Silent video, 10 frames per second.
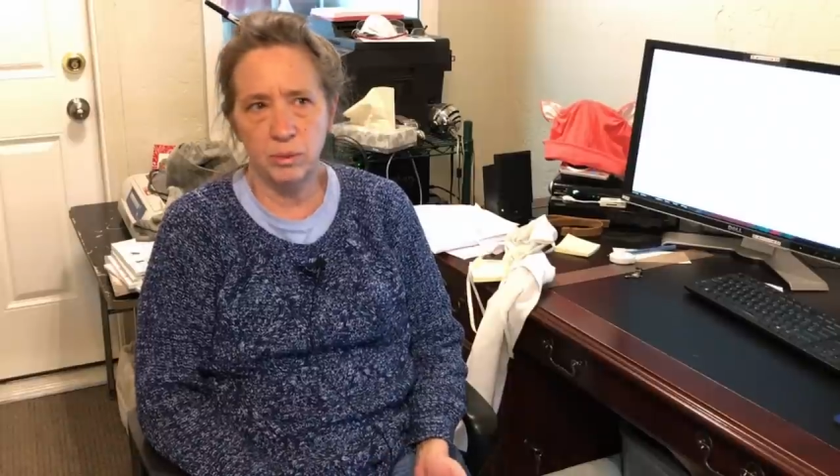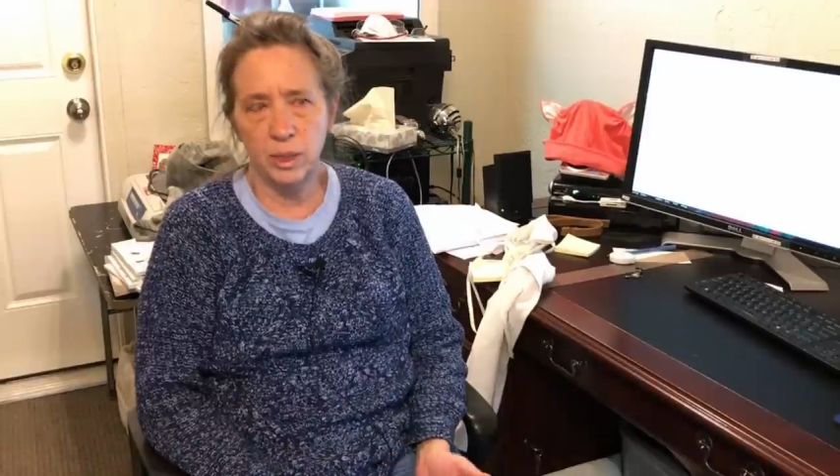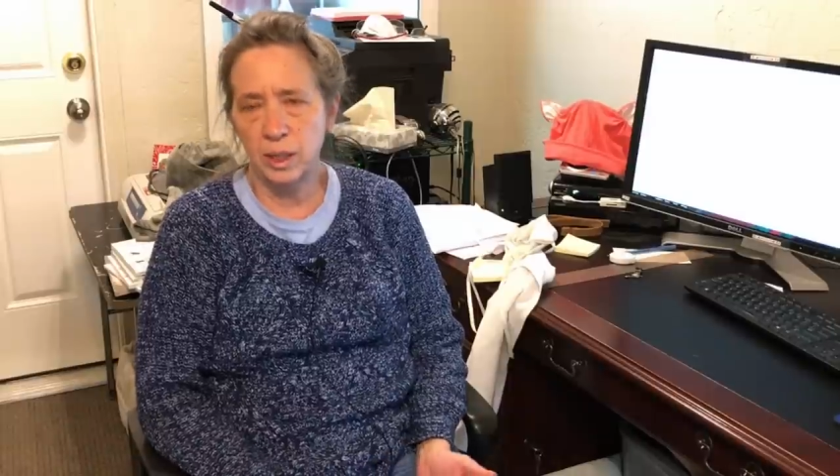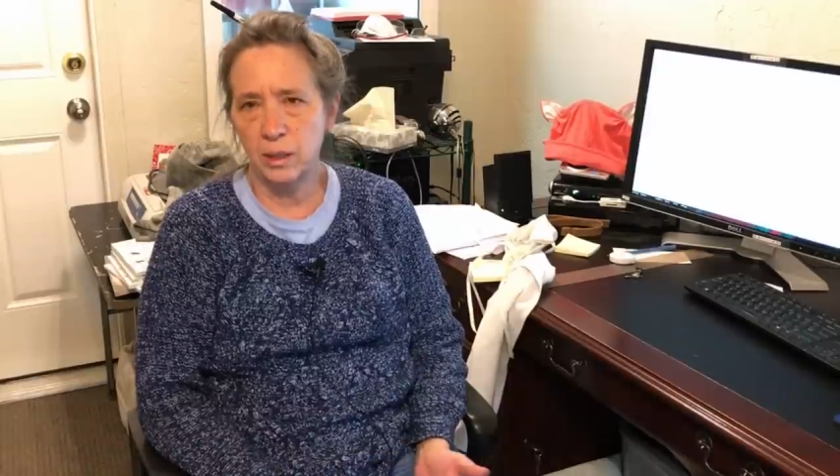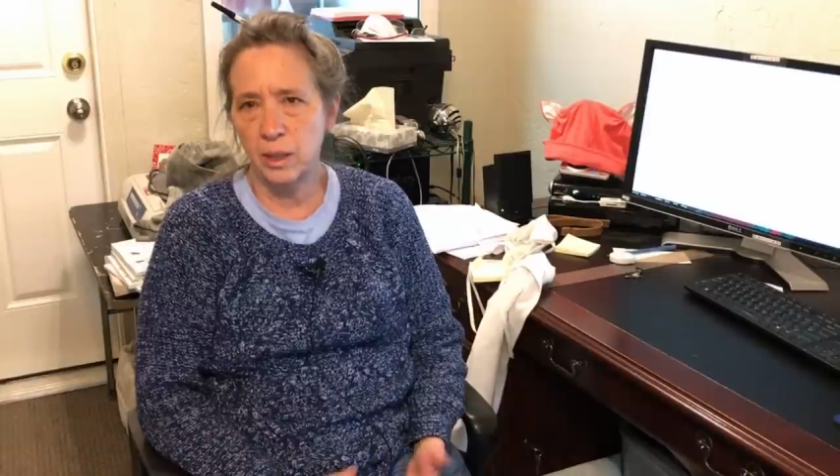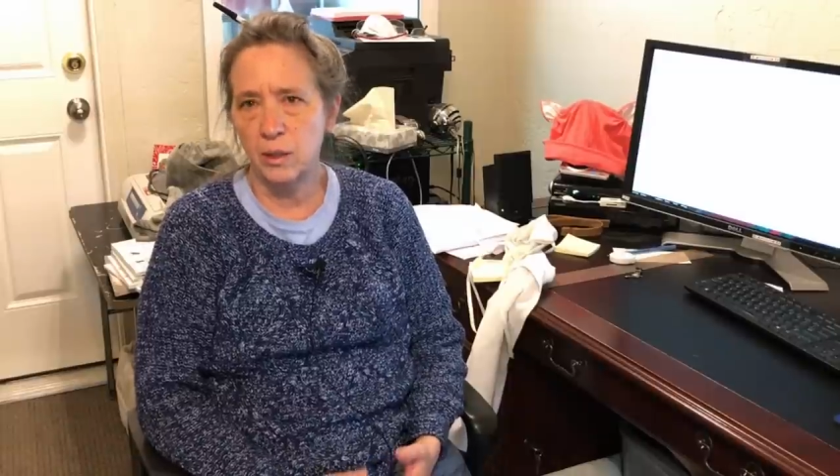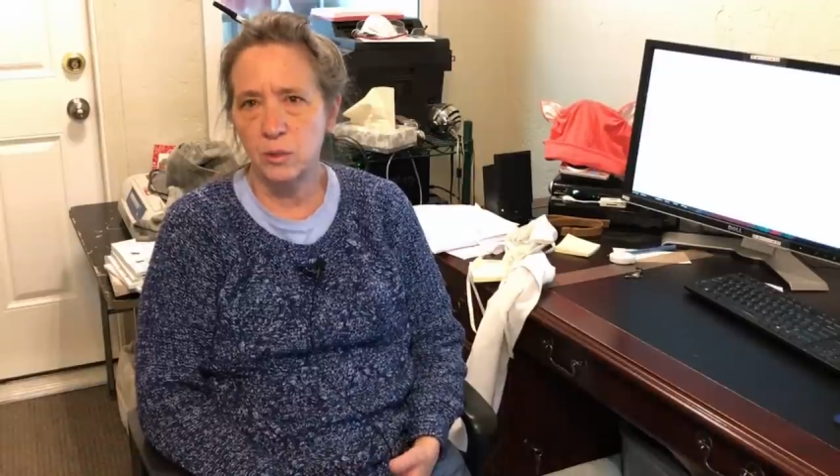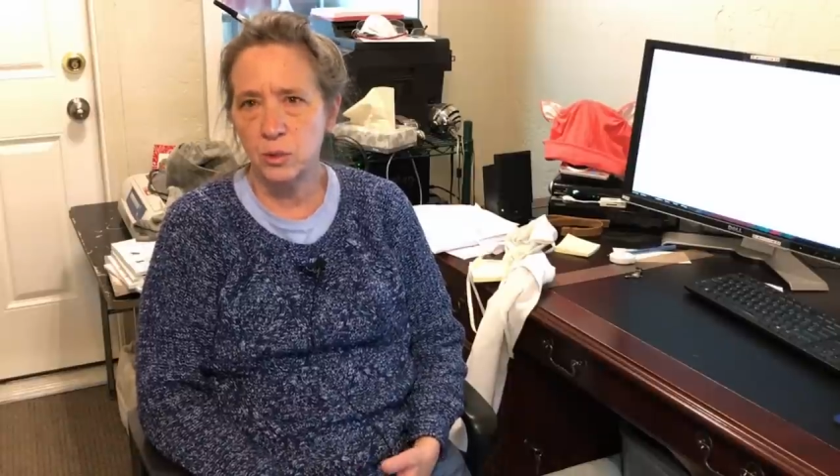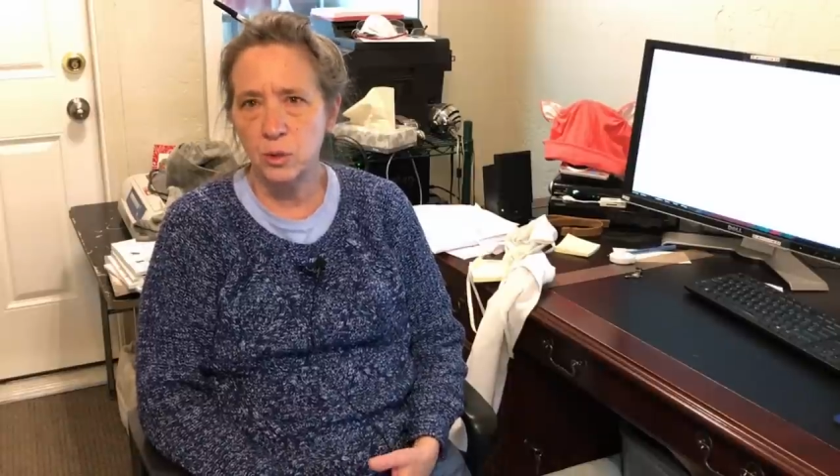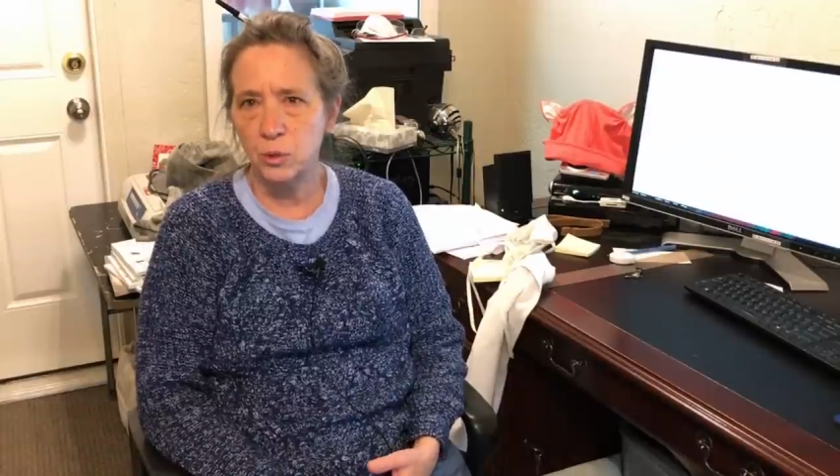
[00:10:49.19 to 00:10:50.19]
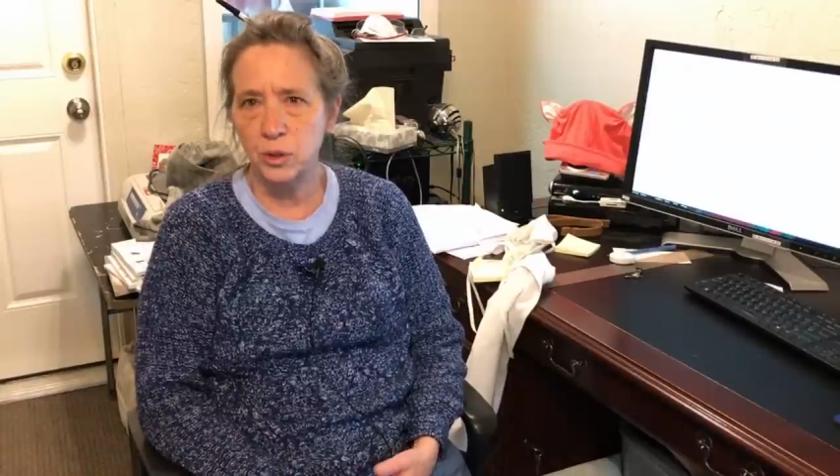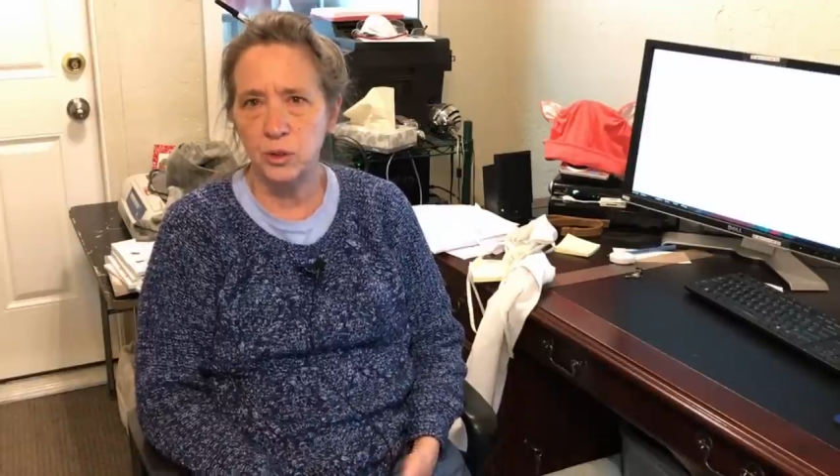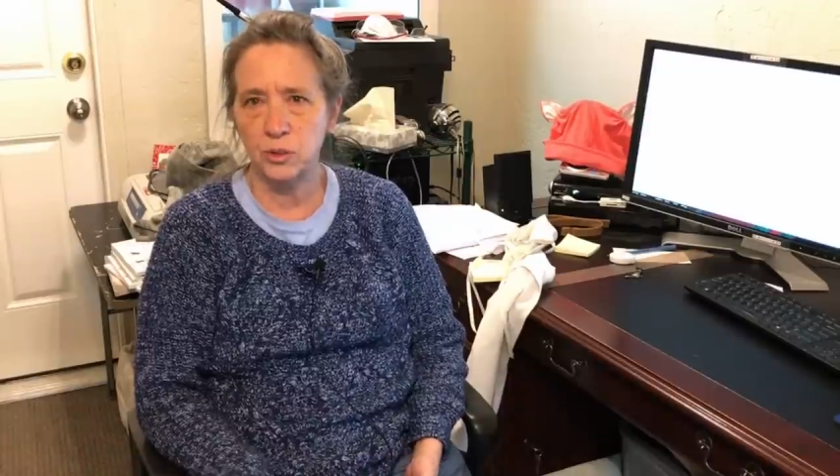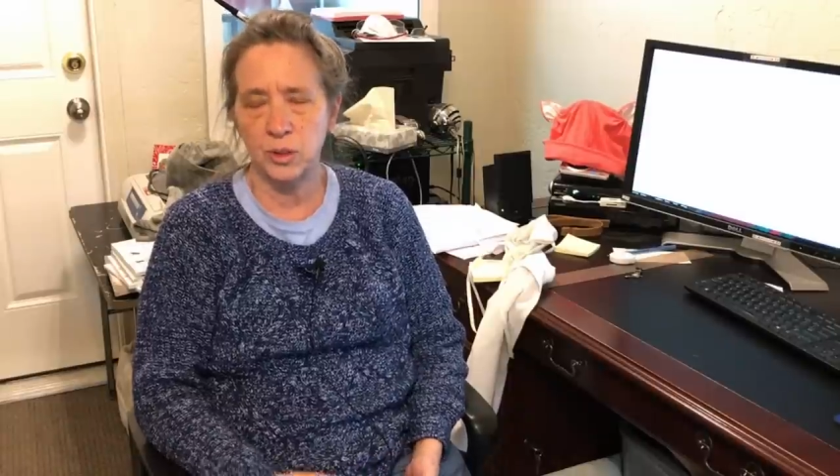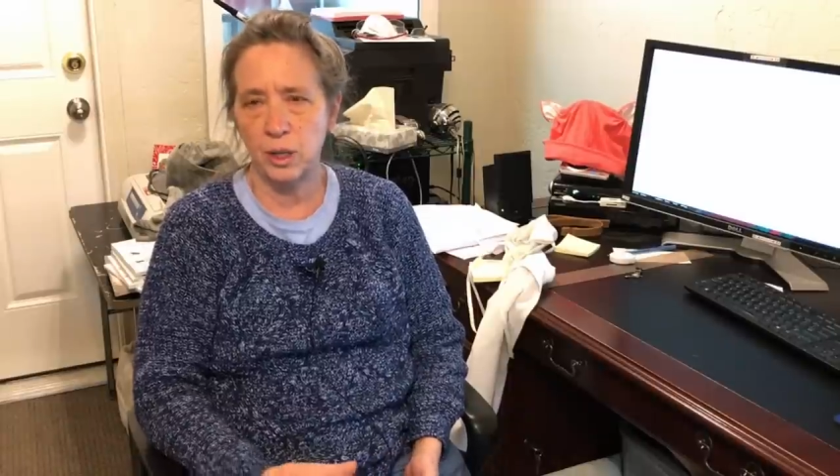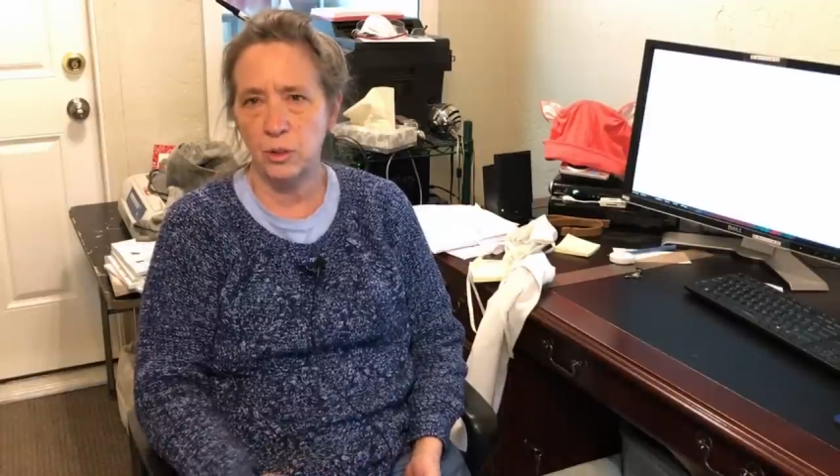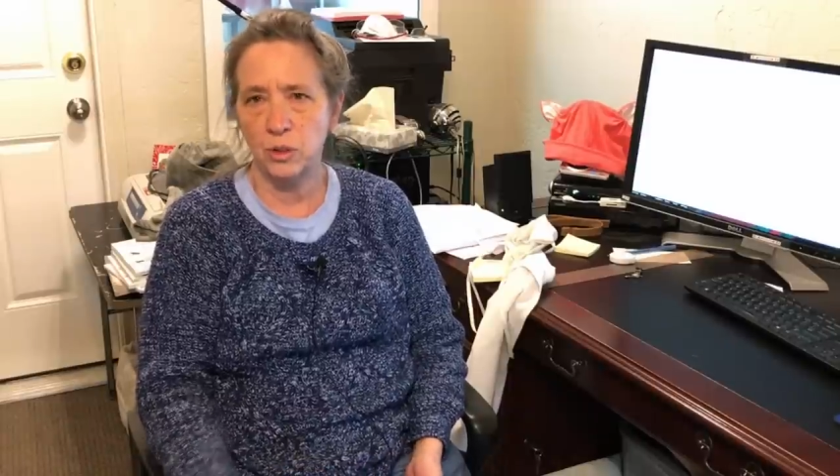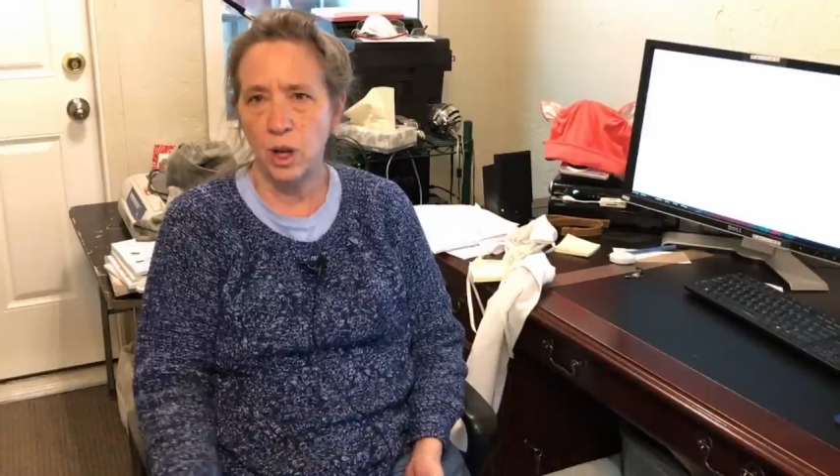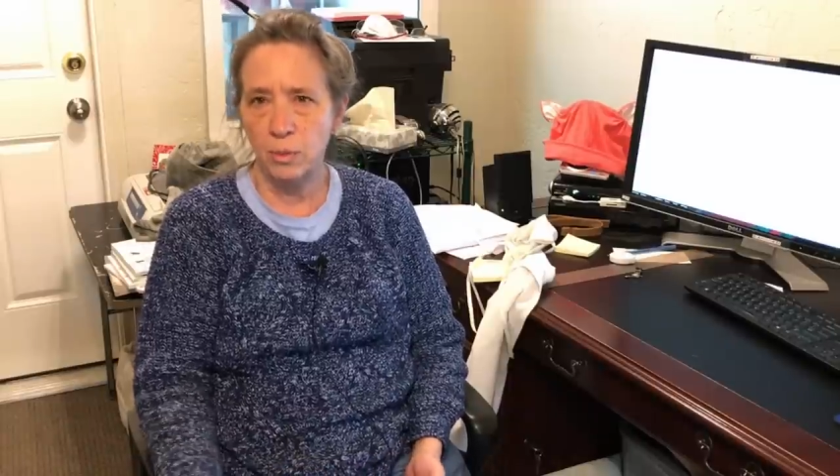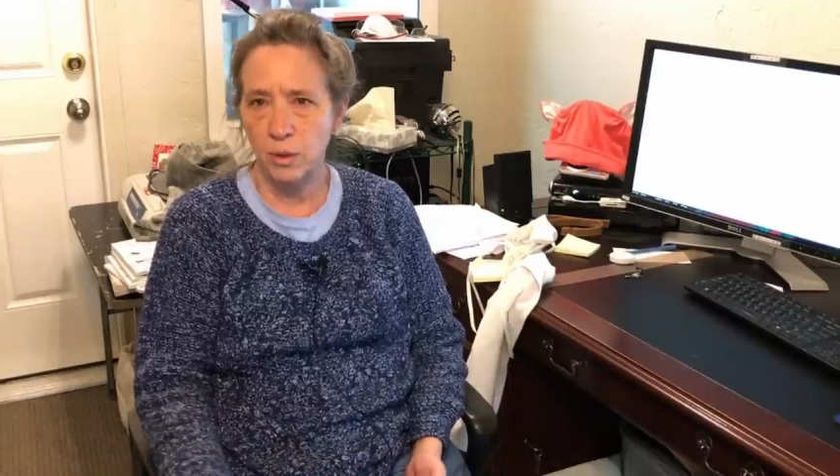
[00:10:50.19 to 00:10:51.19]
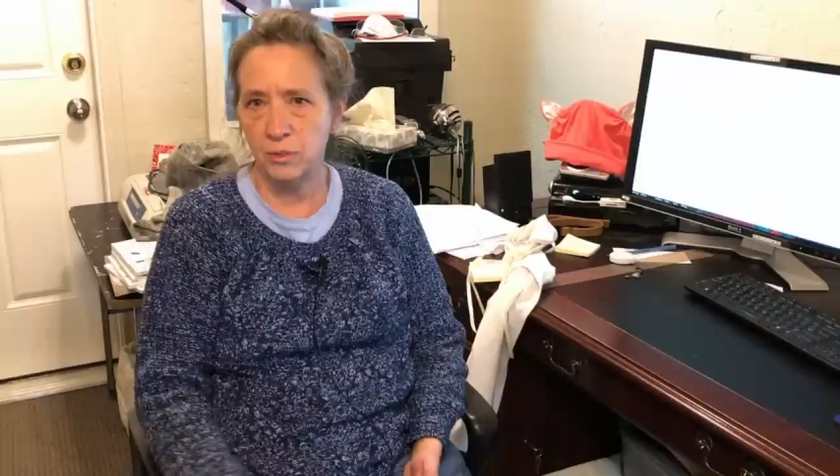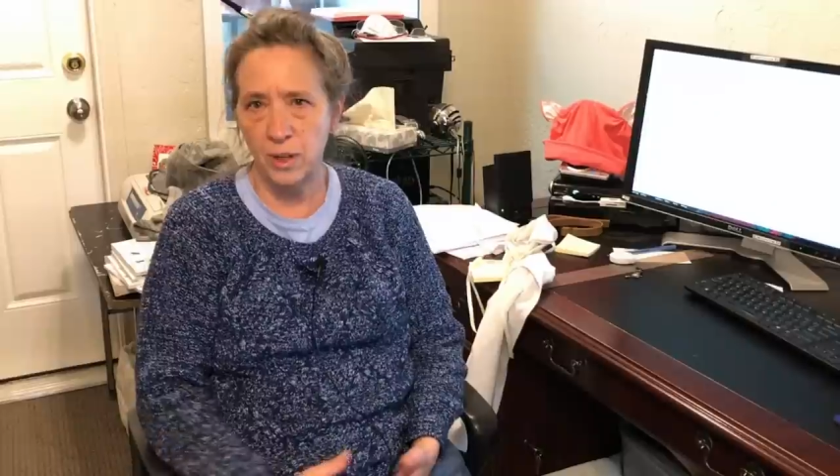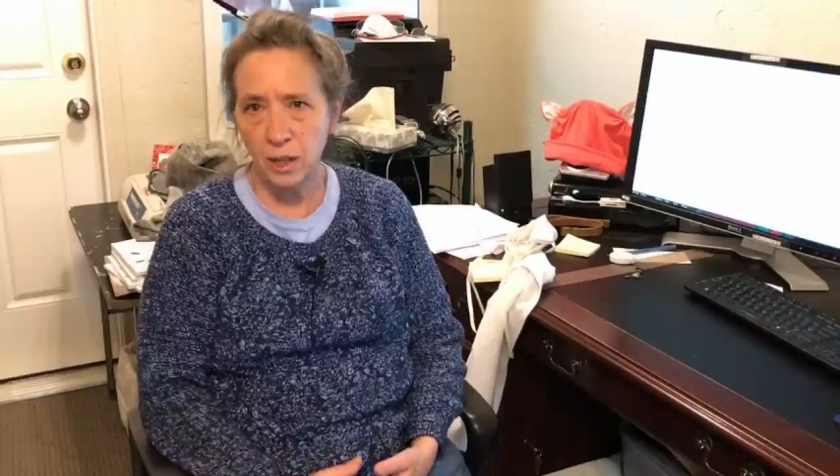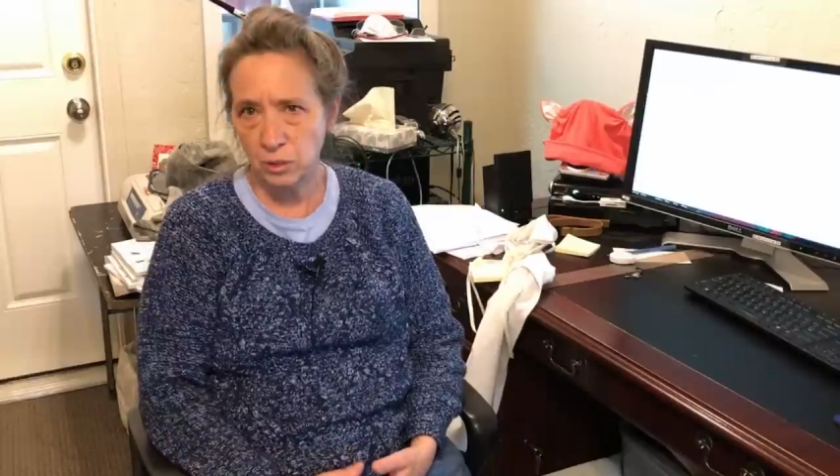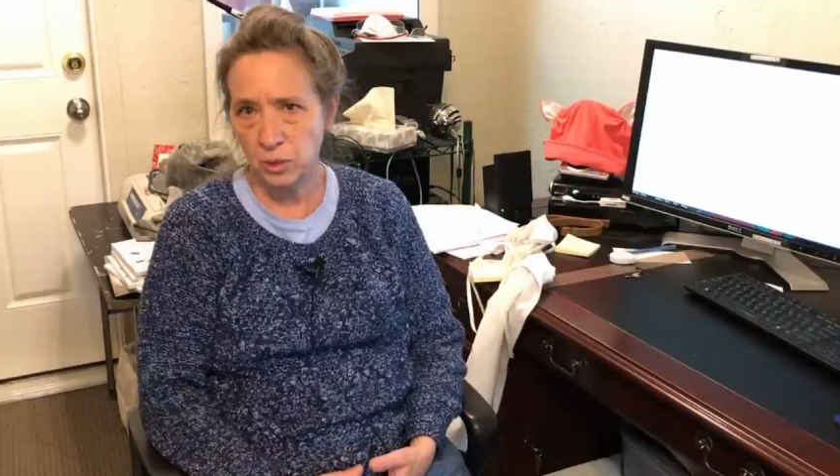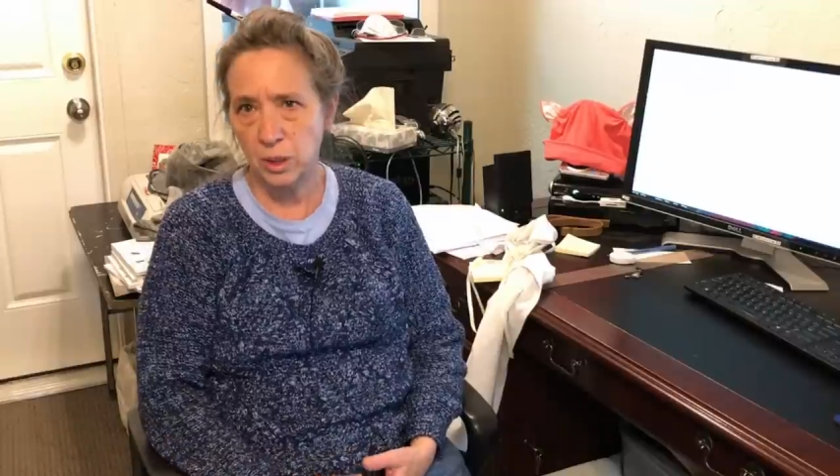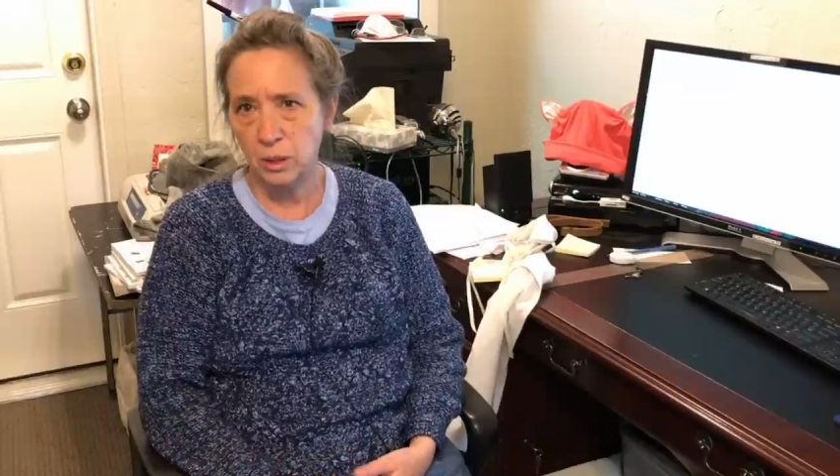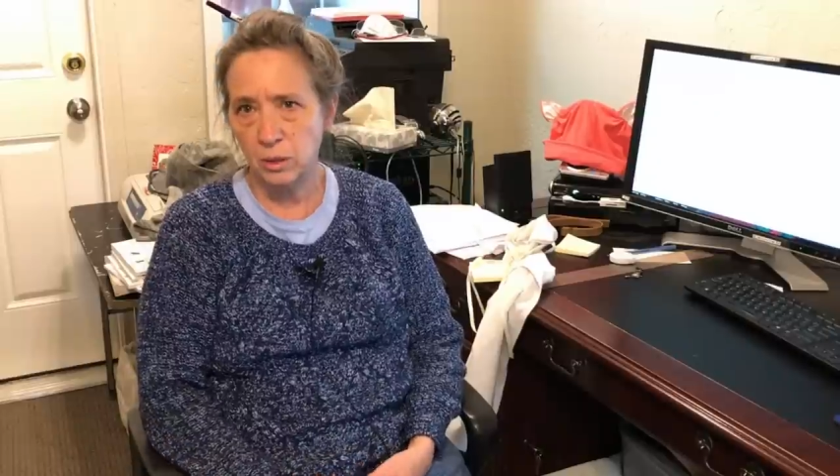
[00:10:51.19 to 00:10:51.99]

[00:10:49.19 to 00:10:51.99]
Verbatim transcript: when i got out of school where you just got a job in a factory